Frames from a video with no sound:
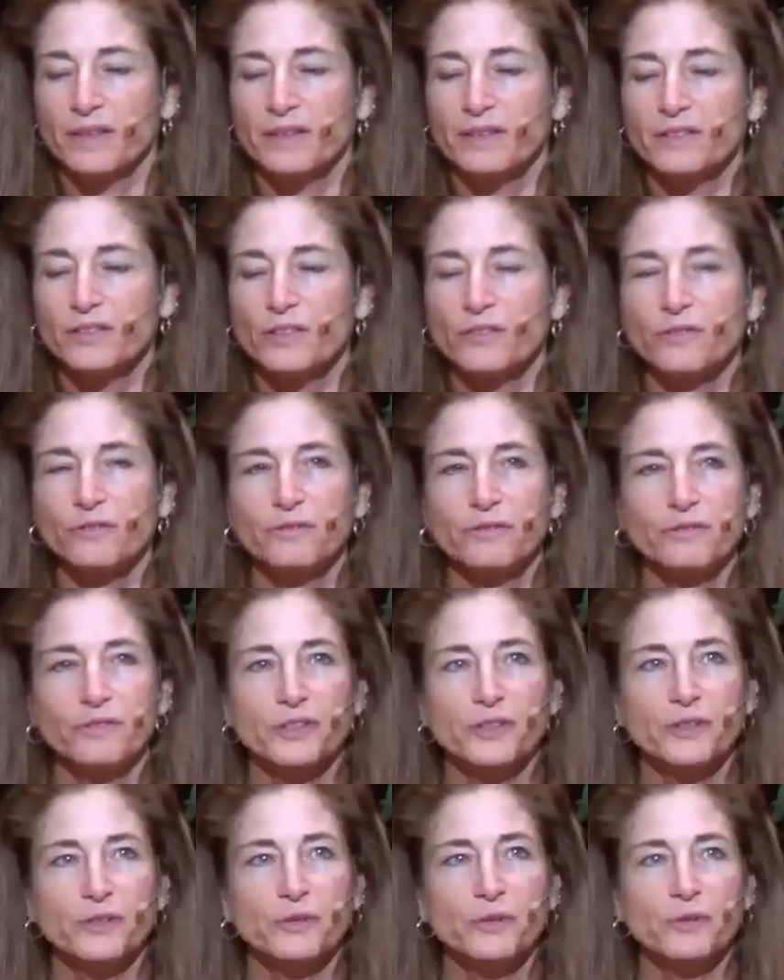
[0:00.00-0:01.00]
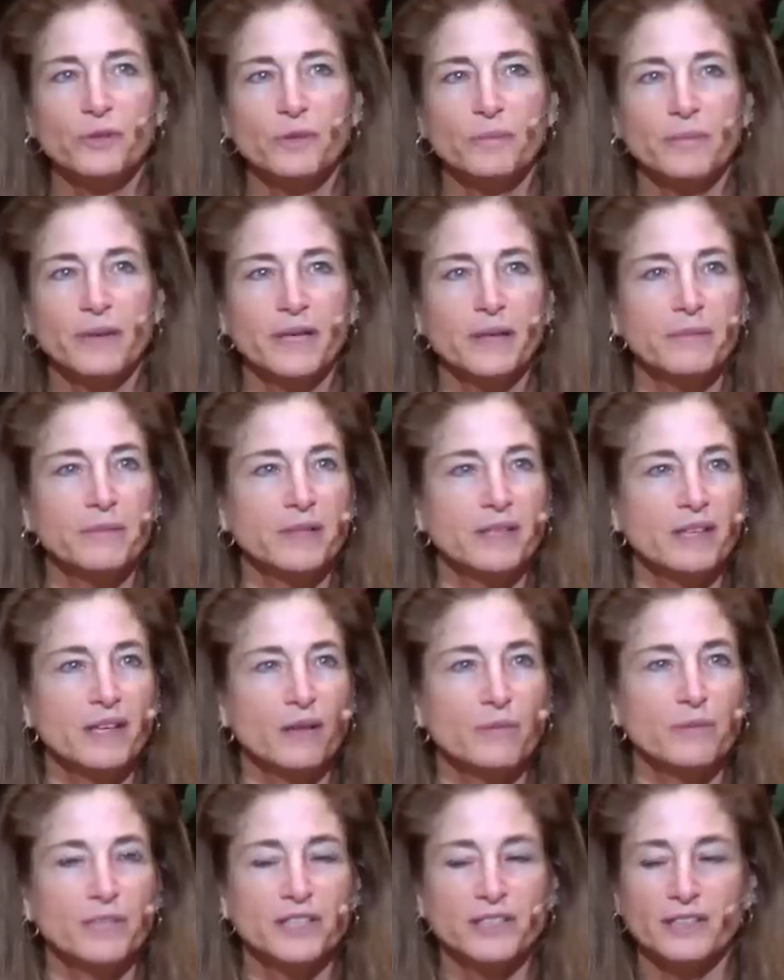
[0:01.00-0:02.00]
So for you, it may be
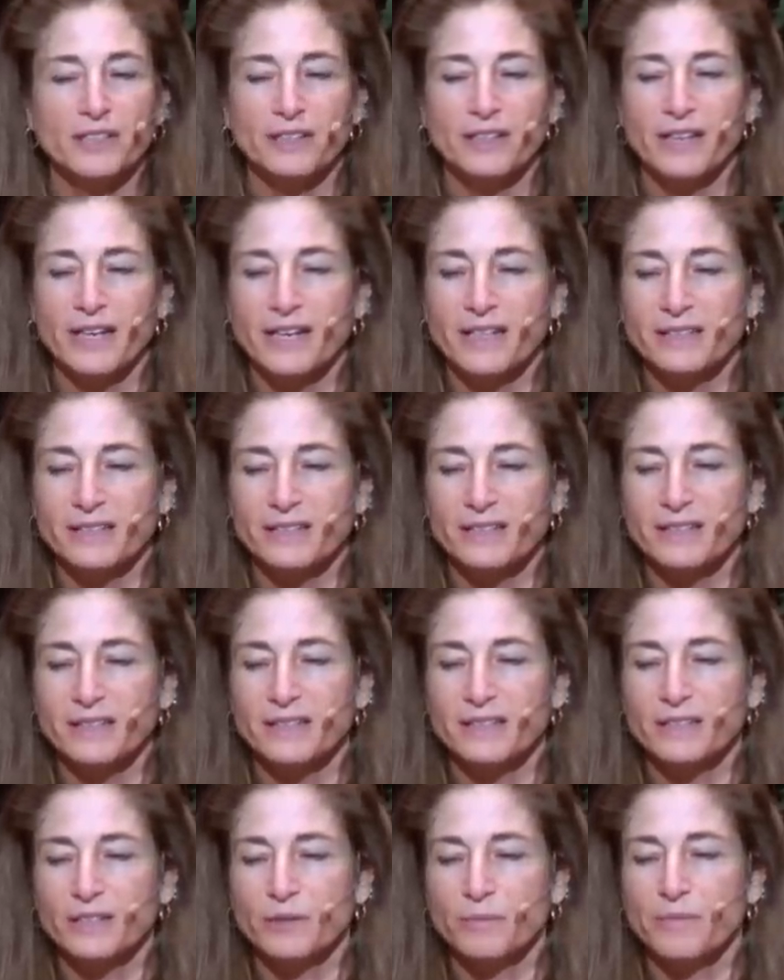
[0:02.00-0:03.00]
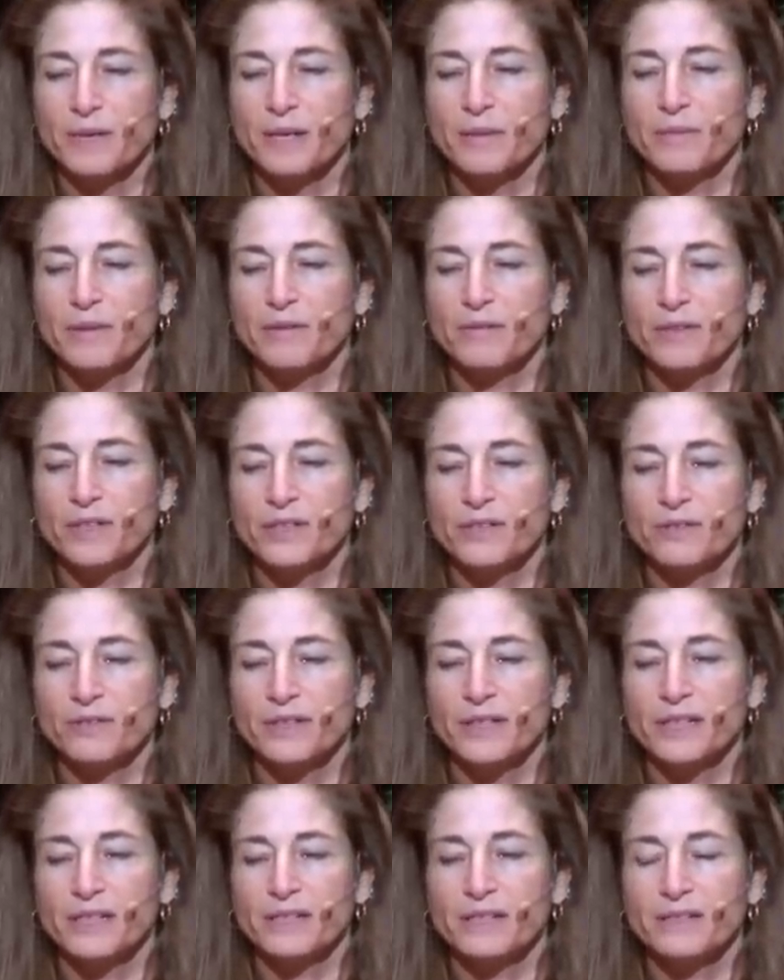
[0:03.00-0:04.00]
coming to classes, it may be
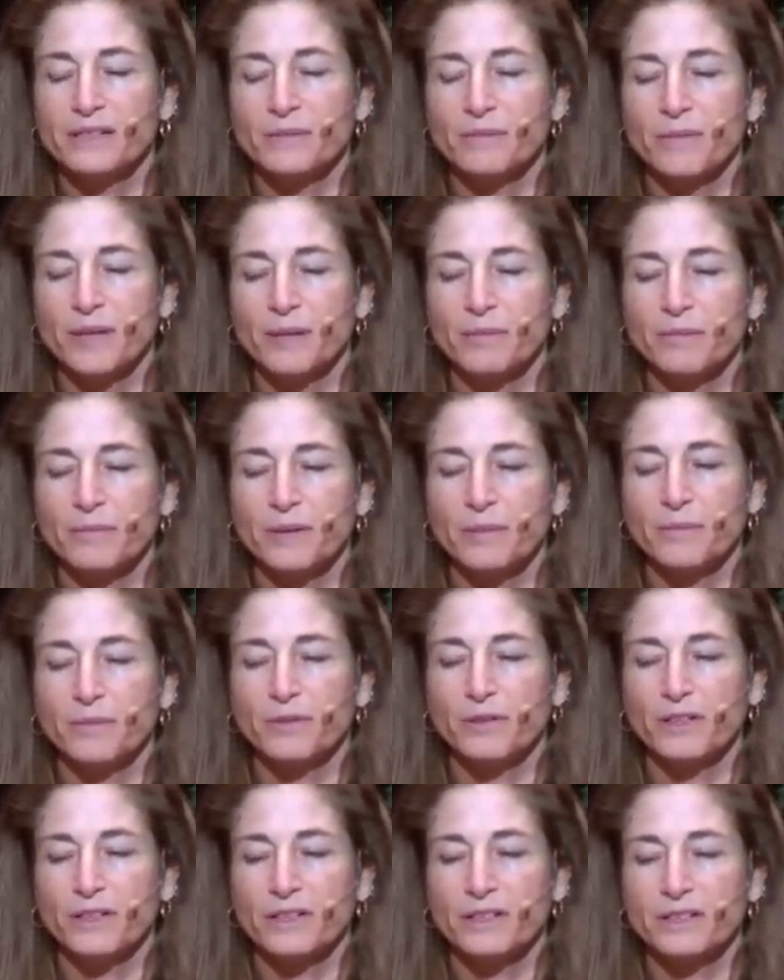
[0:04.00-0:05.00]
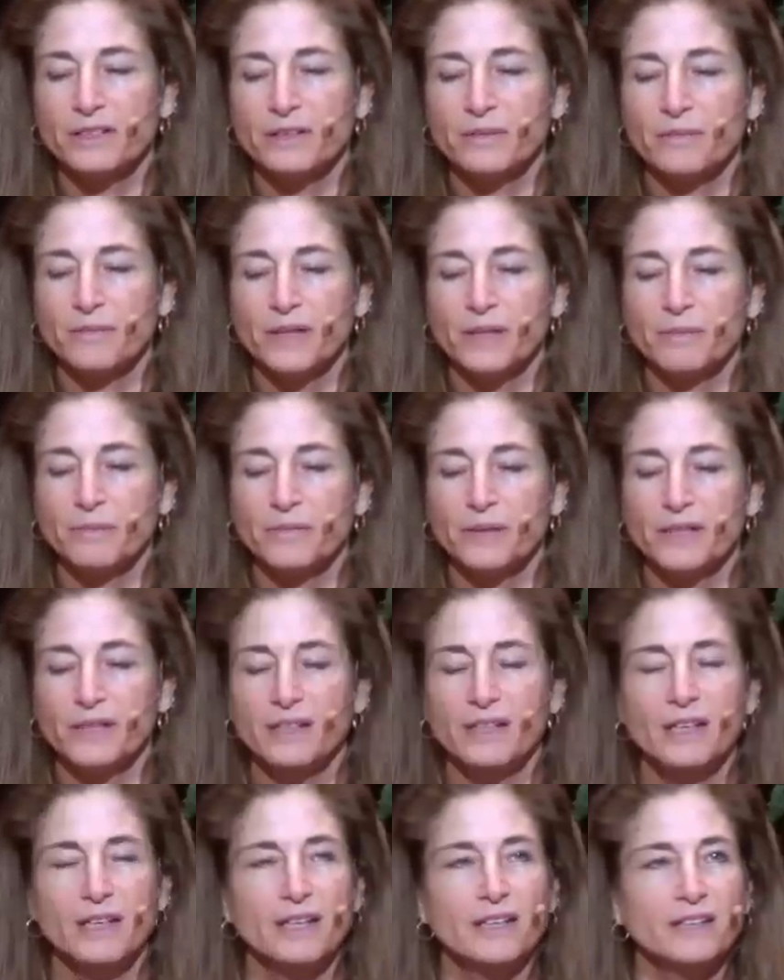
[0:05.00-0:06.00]
retreats, it might be books, it might
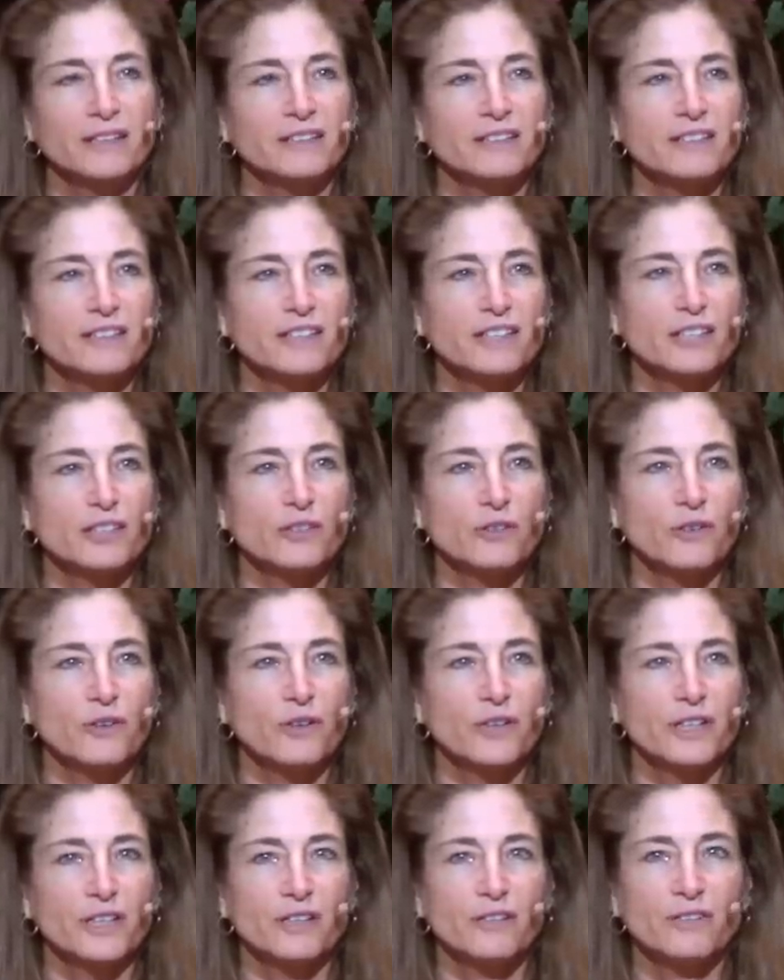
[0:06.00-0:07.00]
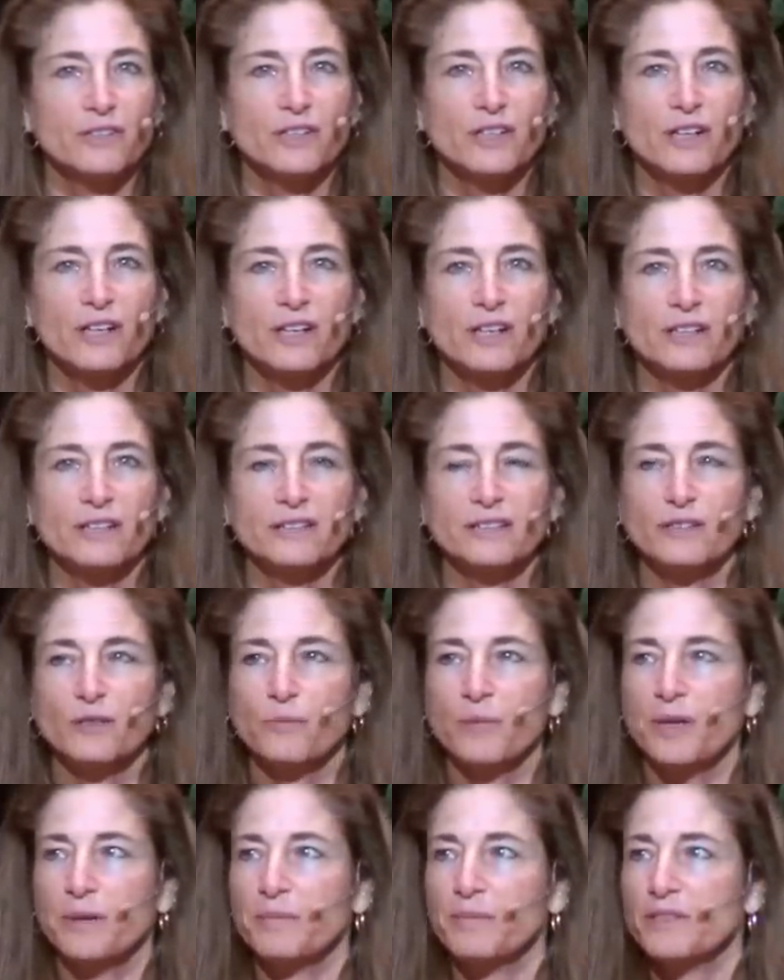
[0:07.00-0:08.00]
be listening to audio talks,
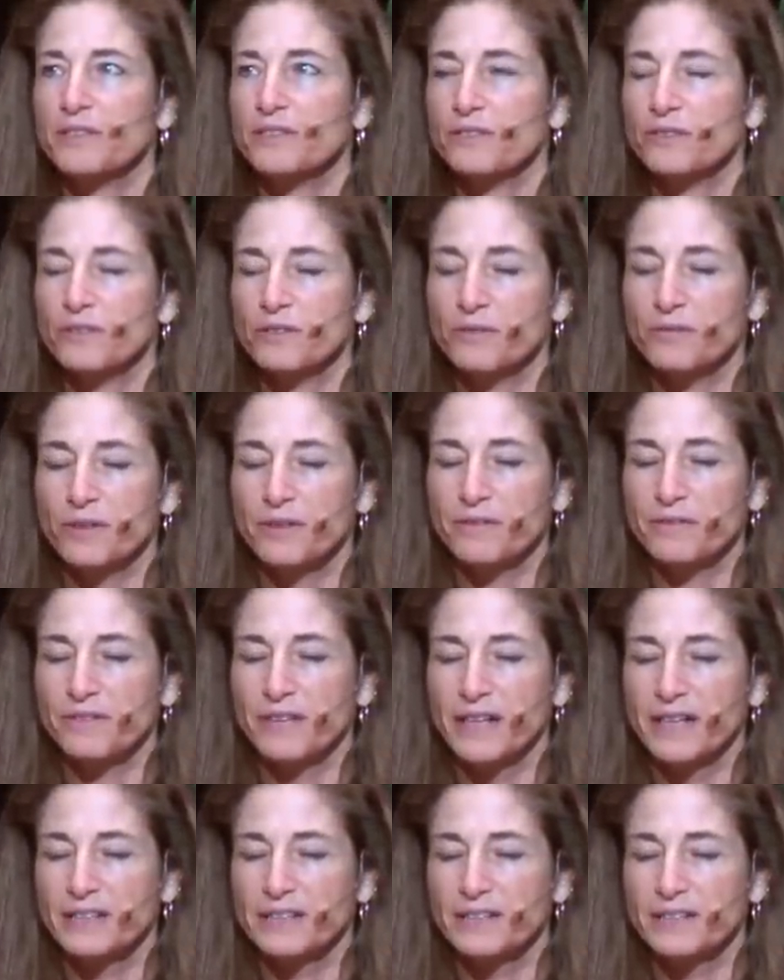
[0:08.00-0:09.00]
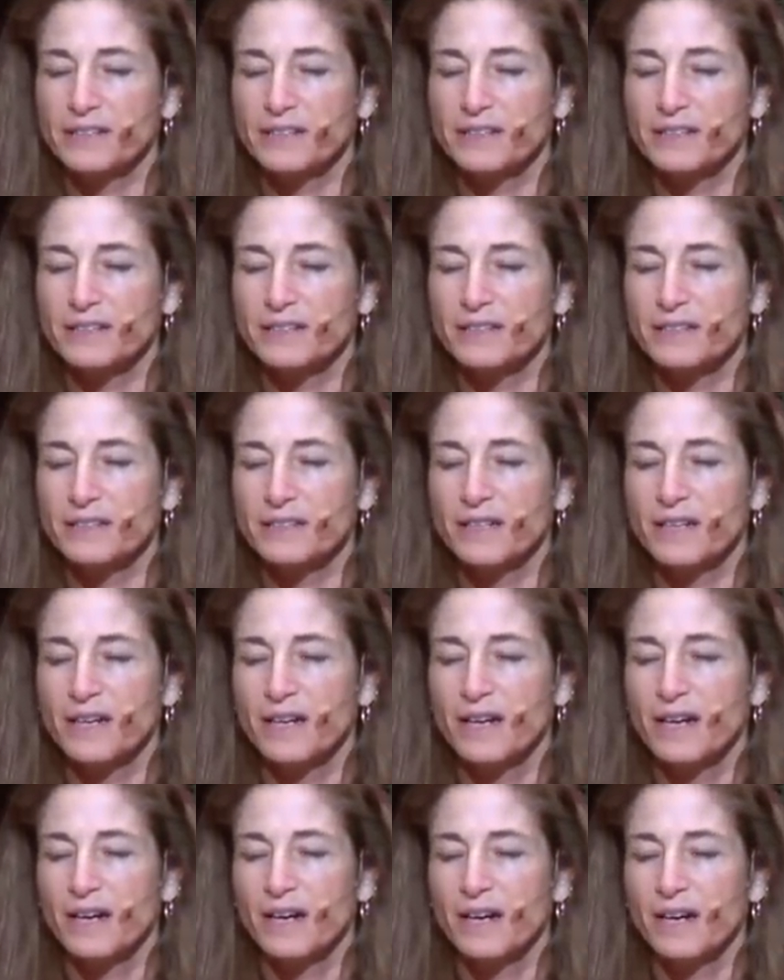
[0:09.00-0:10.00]
it might be certain reflections.
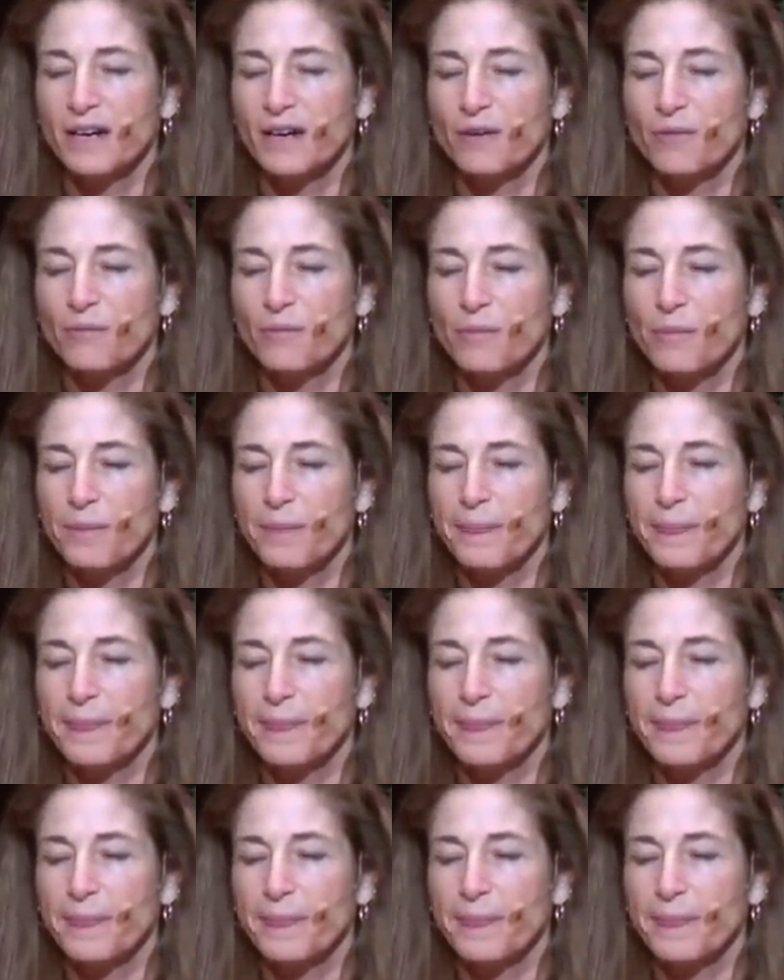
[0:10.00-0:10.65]
Um,